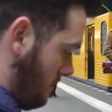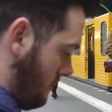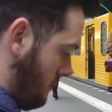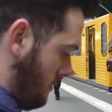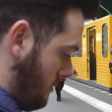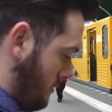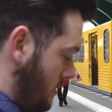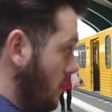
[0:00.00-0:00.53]

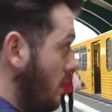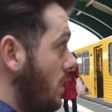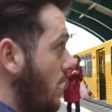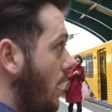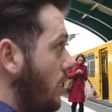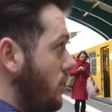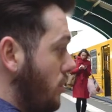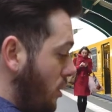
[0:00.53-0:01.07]

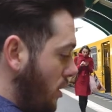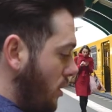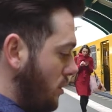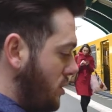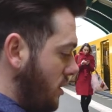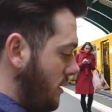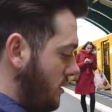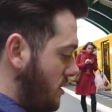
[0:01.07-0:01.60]
Are you good or
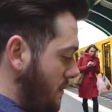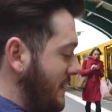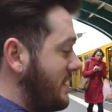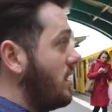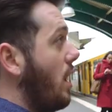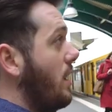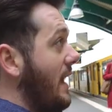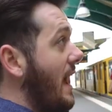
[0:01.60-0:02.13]
do you, do you need
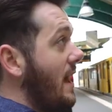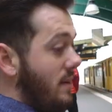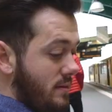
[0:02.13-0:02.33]
to go again?